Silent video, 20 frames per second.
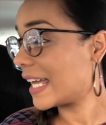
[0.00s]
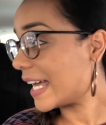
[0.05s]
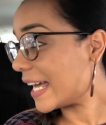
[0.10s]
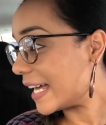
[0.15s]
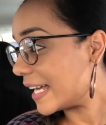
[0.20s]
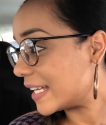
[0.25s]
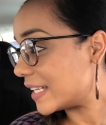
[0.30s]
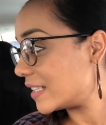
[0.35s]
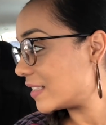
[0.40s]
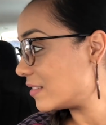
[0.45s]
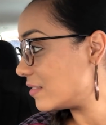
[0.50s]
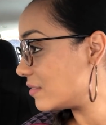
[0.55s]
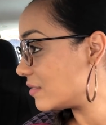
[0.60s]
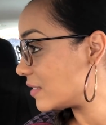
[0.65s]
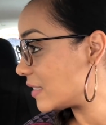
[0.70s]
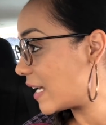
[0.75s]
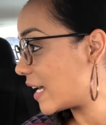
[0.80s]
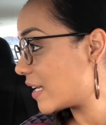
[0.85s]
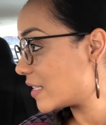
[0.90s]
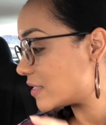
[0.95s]

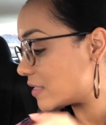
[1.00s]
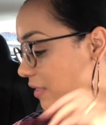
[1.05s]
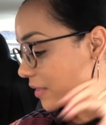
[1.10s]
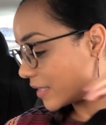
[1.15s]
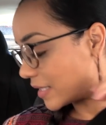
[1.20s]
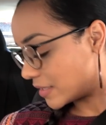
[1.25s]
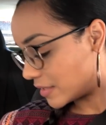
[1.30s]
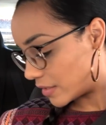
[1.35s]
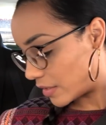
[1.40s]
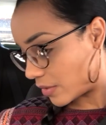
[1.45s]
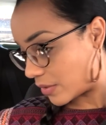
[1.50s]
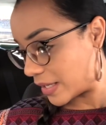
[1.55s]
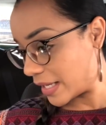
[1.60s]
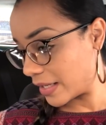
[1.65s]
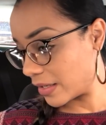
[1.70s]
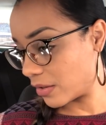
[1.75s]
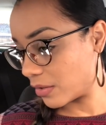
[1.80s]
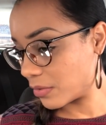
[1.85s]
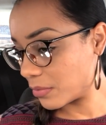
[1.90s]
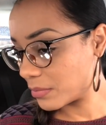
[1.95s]
And yeah, so let's go
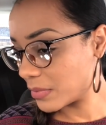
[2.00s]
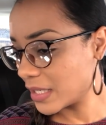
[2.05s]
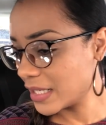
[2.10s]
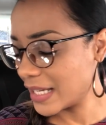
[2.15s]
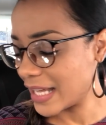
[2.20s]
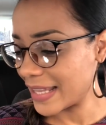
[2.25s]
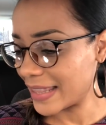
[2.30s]
head home.